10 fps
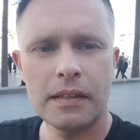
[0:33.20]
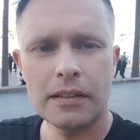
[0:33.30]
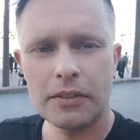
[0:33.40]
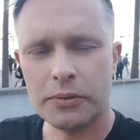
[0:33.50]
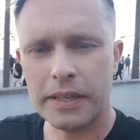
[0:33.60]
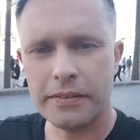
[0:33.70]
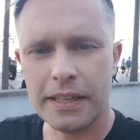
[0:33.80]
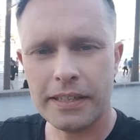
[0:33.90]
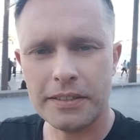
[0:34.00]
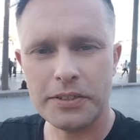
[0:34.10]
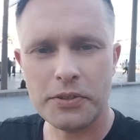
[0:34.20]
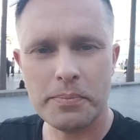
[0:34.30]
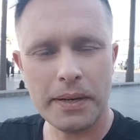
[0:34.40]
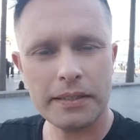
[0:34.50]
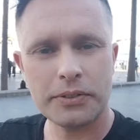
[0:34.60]
Three things you
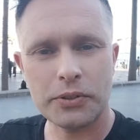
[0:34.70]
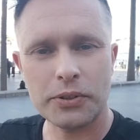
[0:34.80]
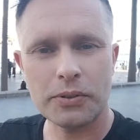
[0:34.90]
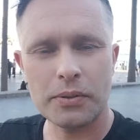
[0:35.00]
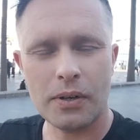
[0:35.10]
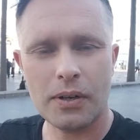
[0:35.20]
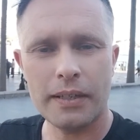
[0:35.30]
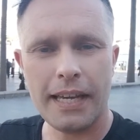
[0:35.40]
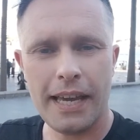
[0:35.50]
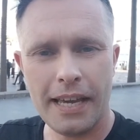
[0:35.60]
must do on